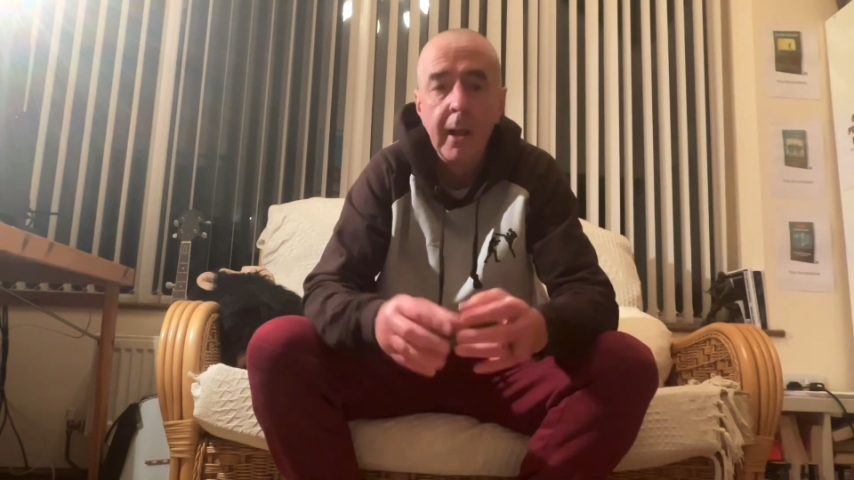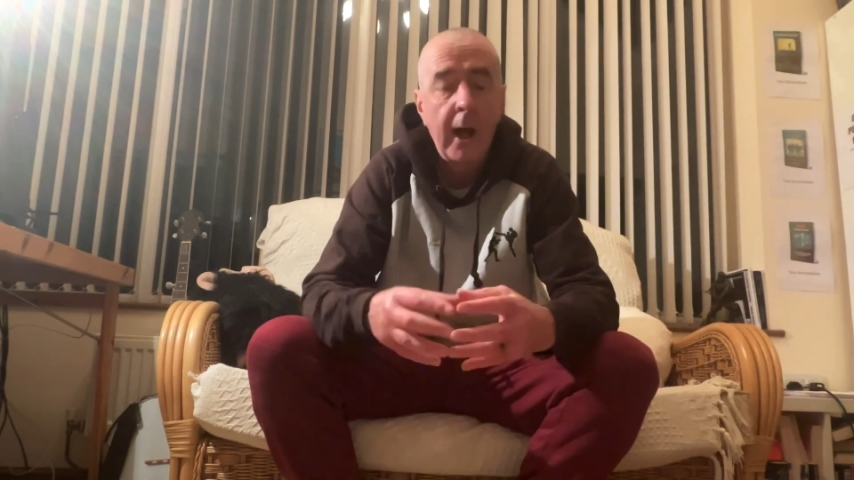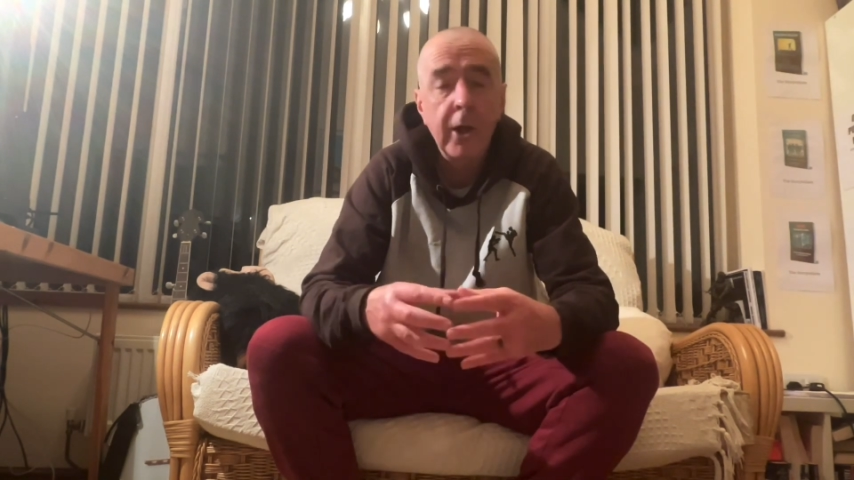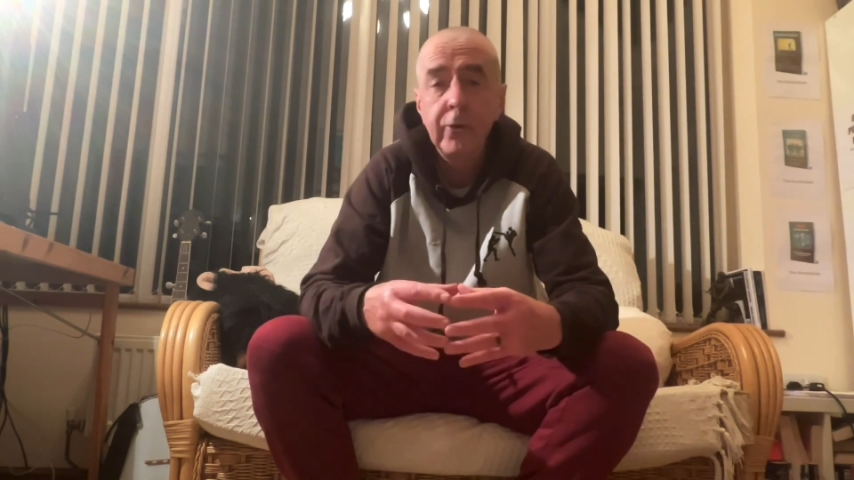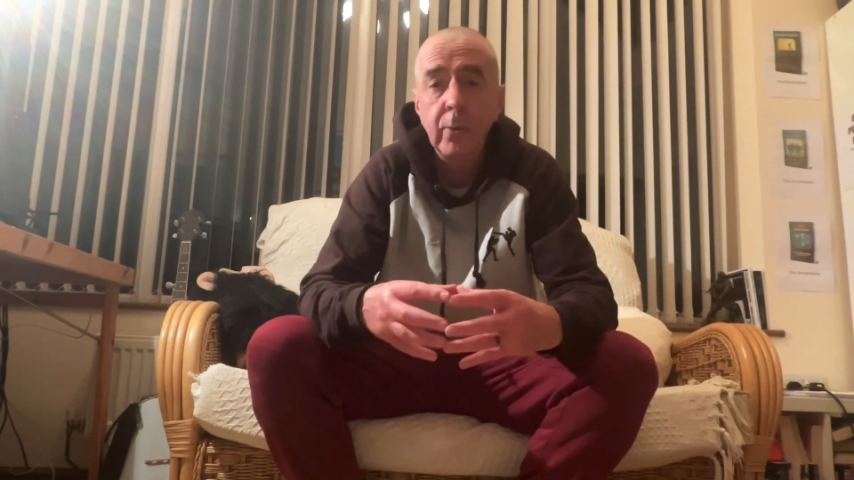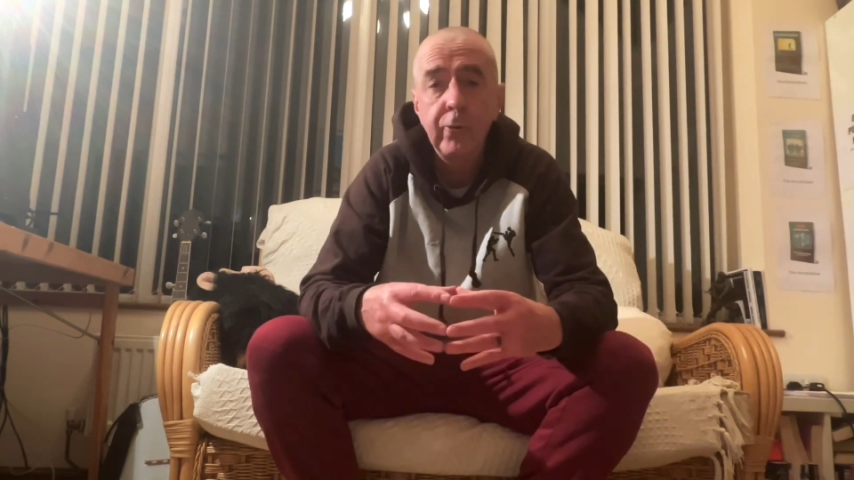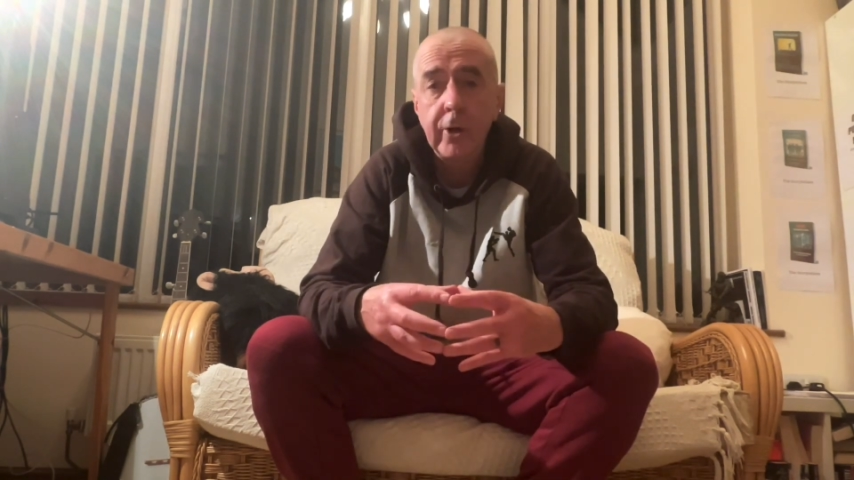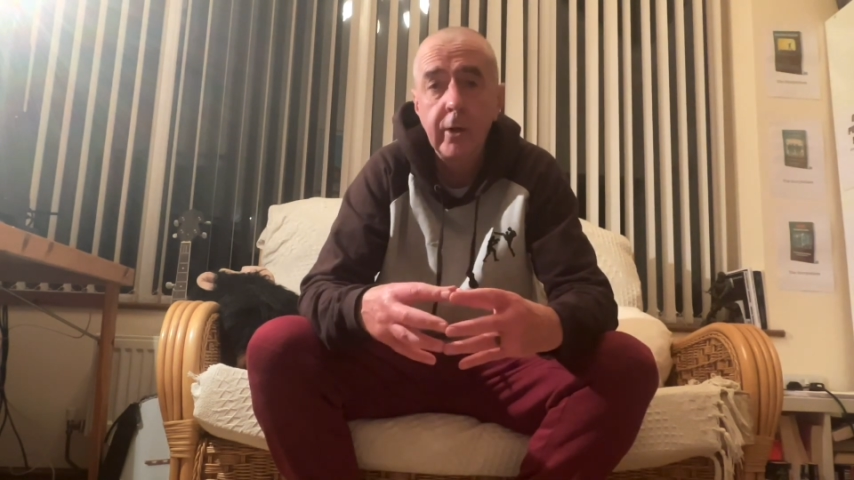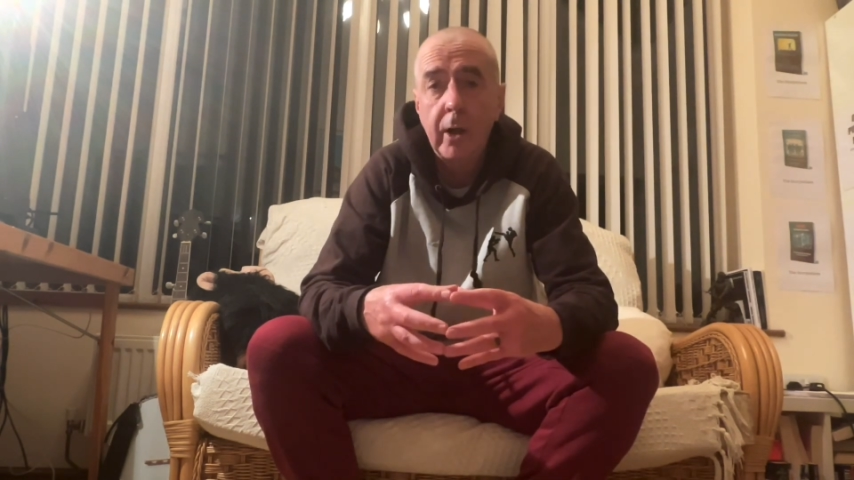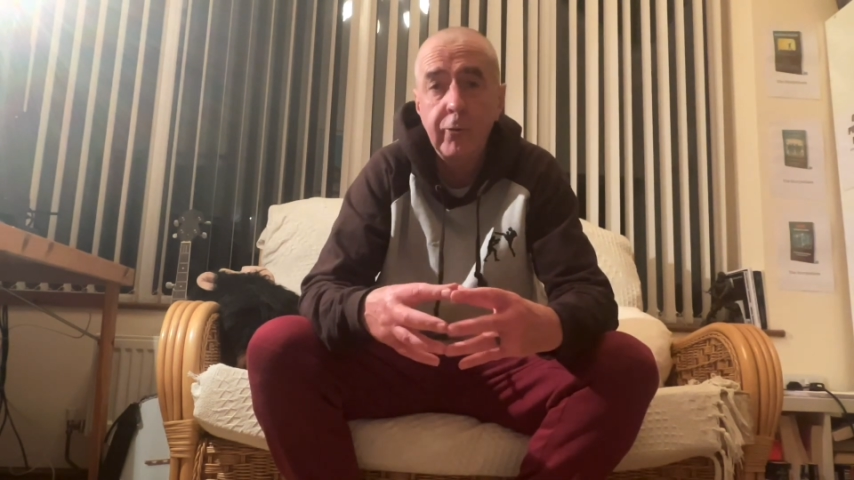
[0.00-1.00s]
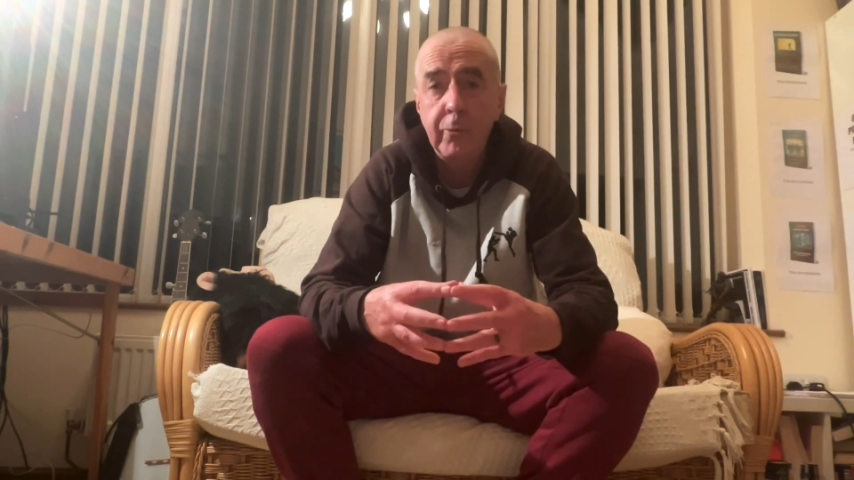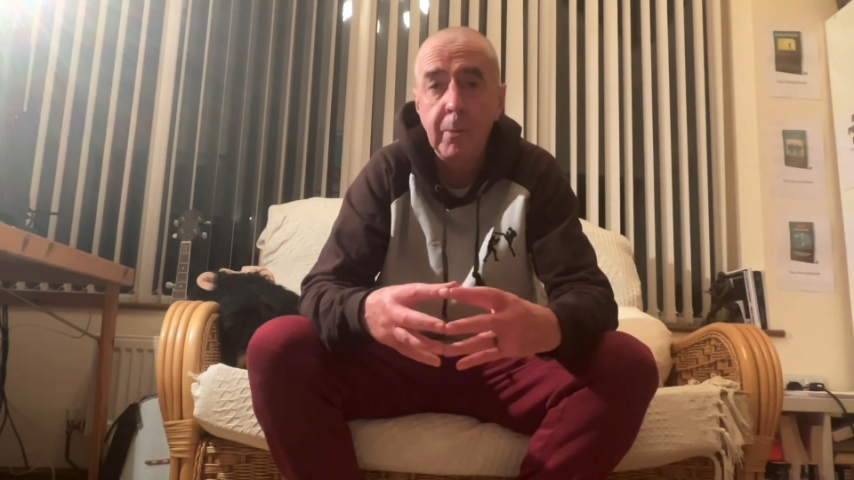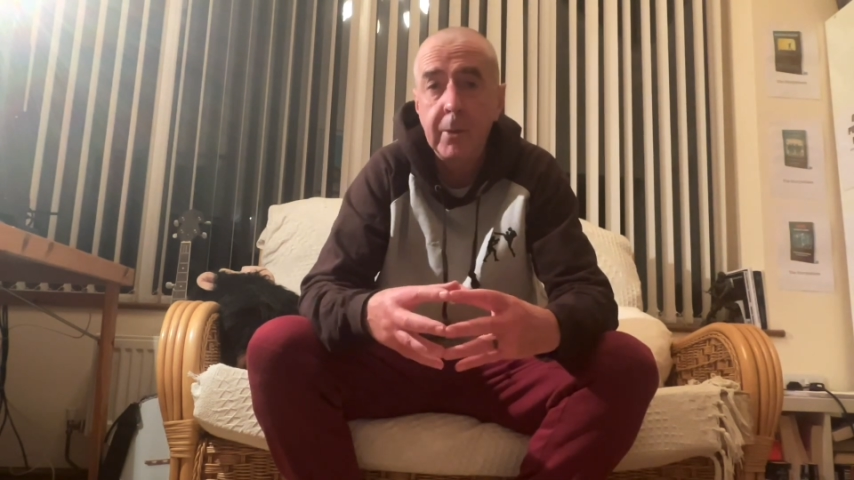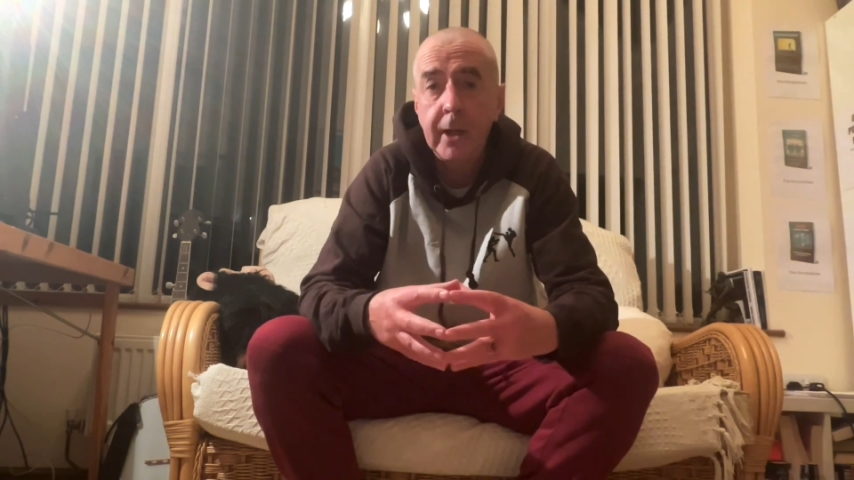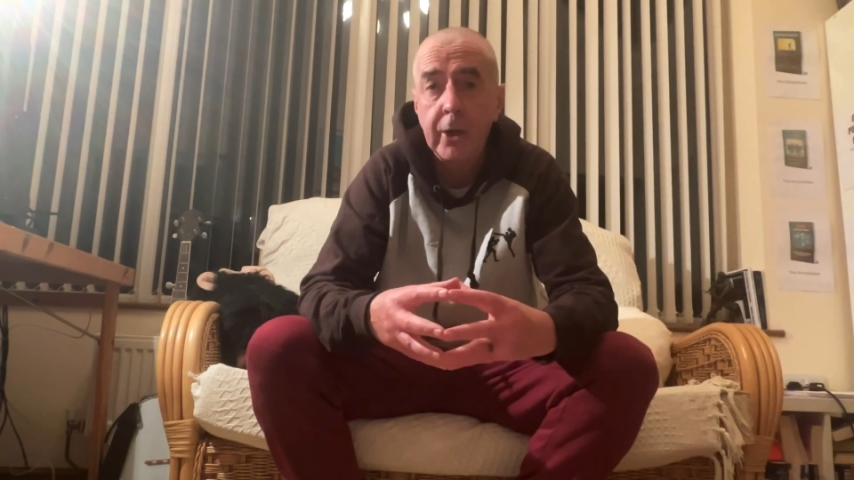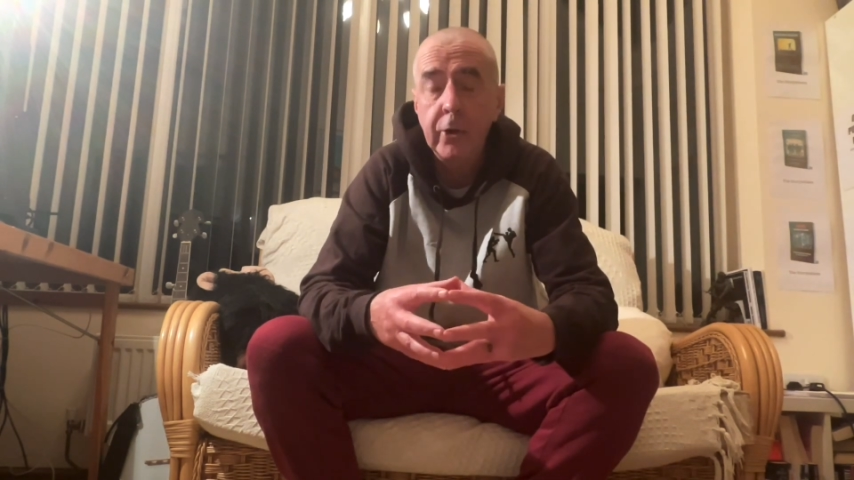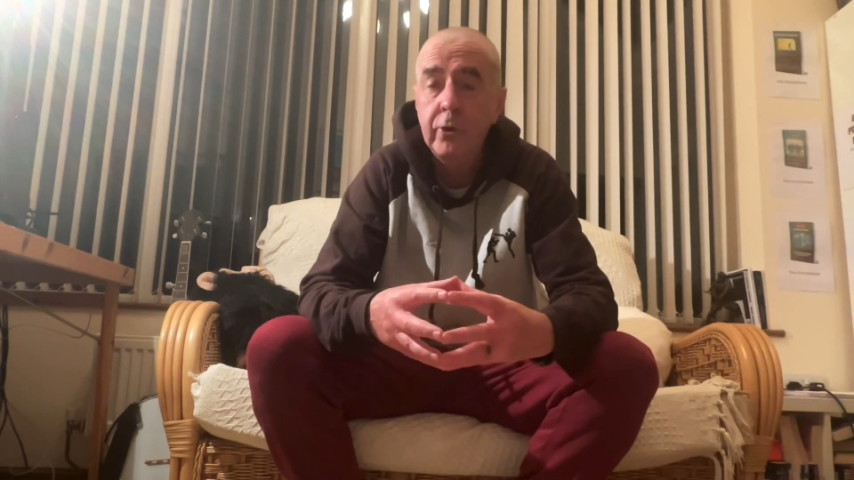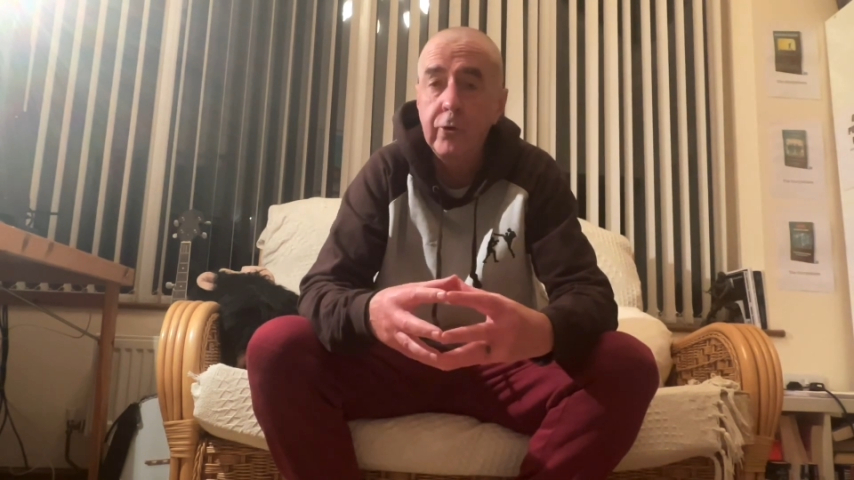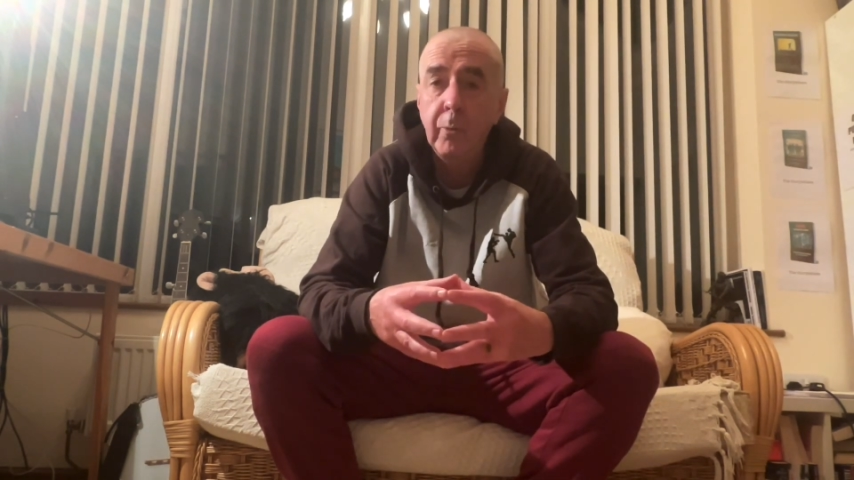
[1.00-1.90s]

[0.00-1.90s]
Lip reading: And I don't tell you that to be big-headed because